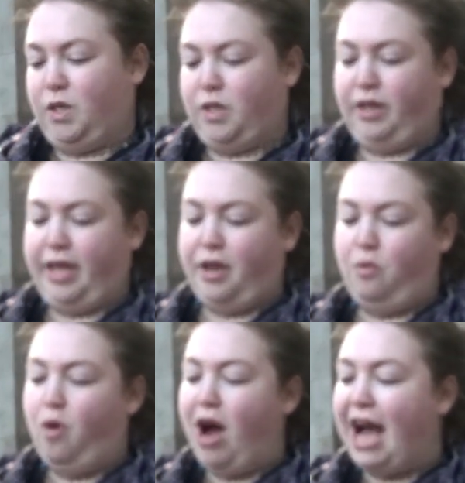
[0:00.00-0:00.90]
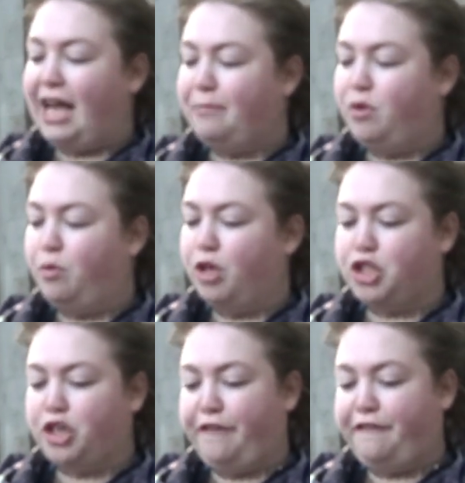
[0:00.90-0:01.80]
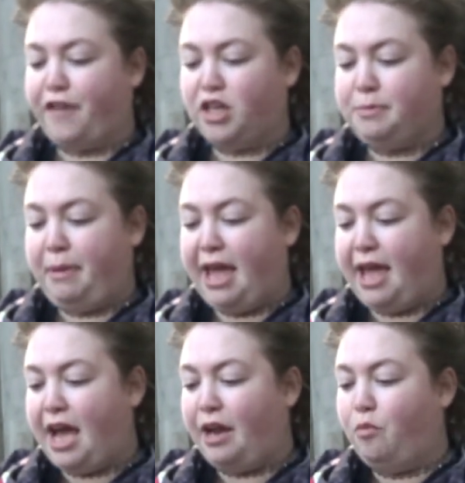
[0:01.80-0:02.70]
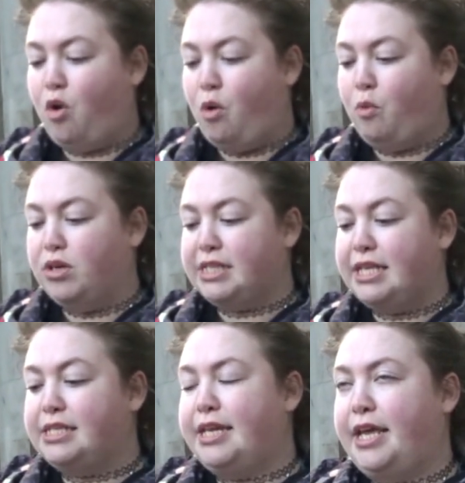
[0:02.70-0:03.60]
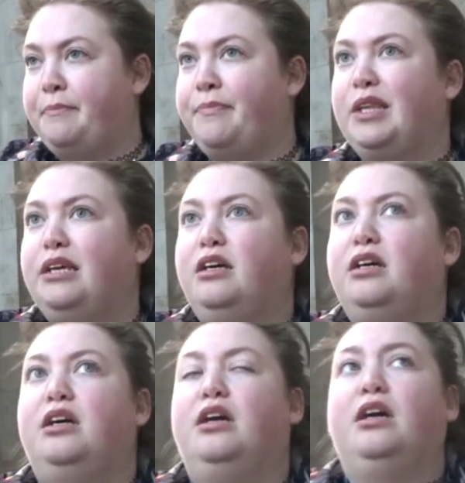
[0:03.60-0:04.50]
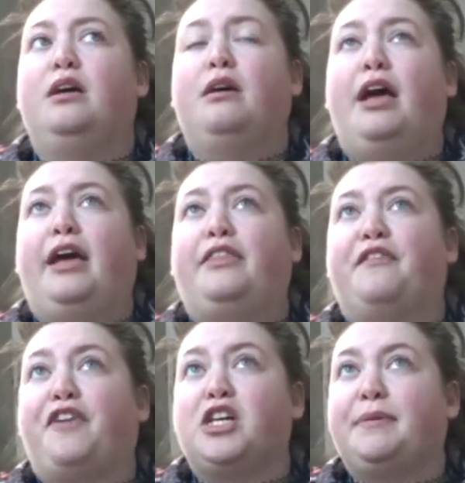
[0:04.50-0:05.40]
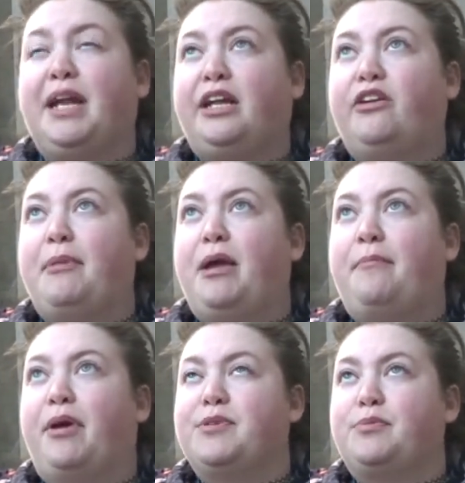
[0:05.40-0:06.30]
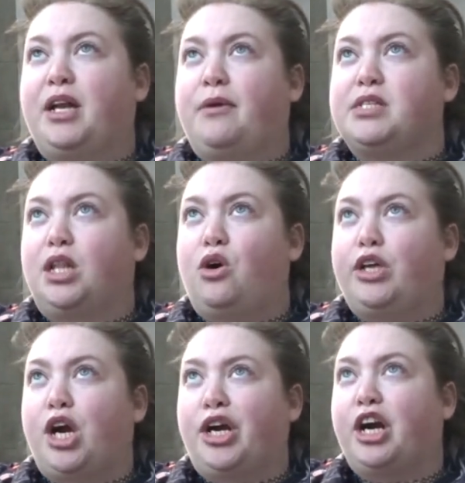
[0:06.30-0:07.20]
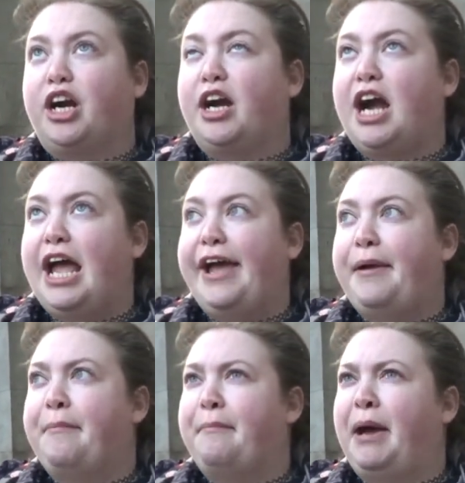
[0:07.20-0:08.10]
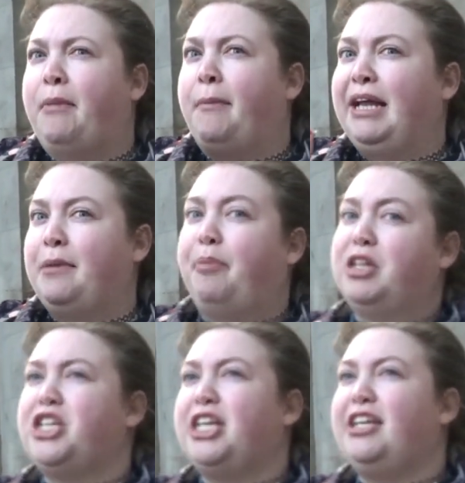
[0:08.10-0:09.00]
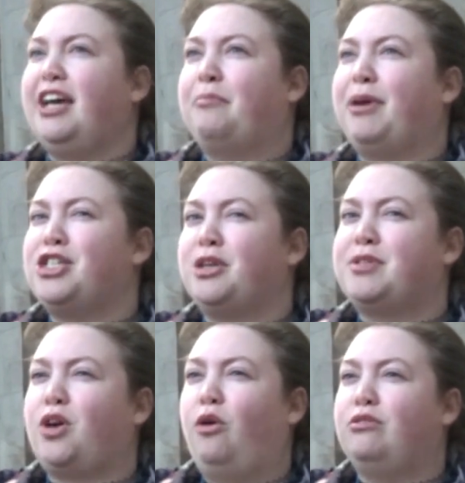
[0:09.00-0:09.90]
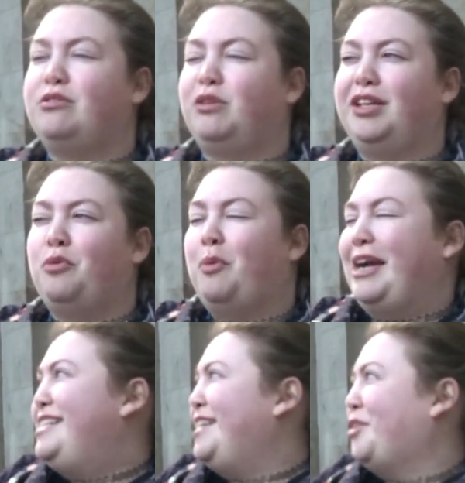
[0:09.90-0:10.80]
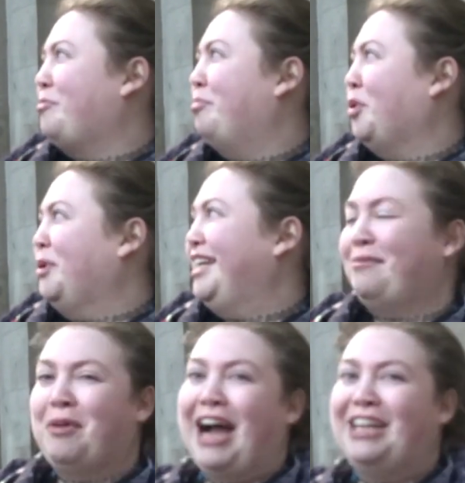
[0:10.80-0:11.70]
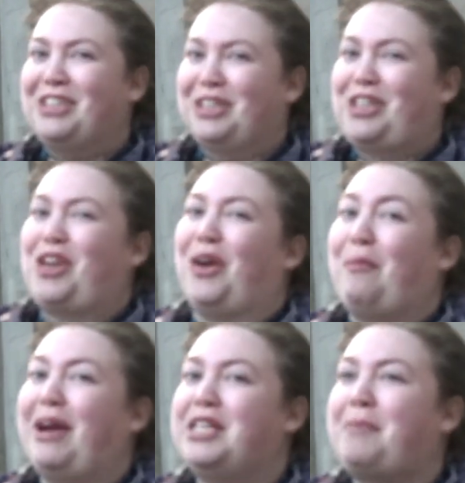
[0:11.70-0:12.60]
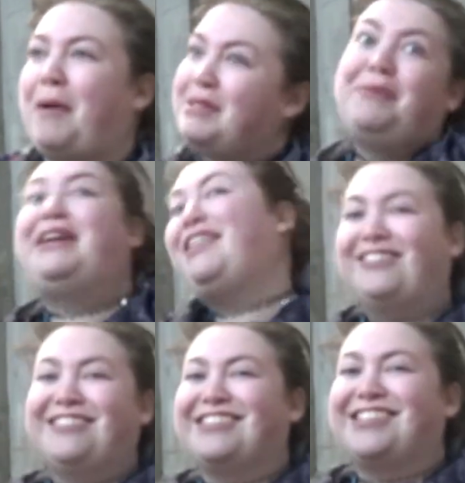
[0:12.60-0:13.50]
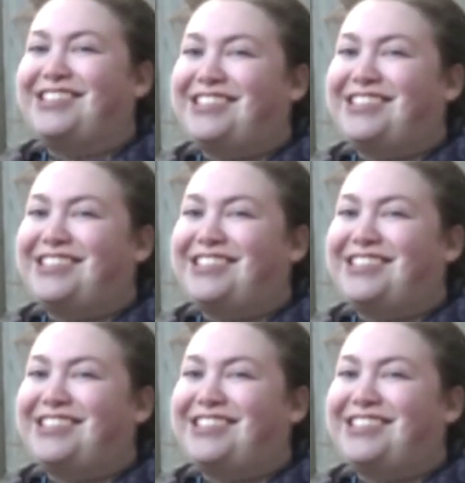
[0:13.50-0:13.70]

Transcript: Okay, what animal was your first pet and what was its name? The first one I can remember was when I was a lot younger. My mum had a budgie and I'm pretty sure it was called Whitey or Bluey. I'm not actually sure which, but it was one of those.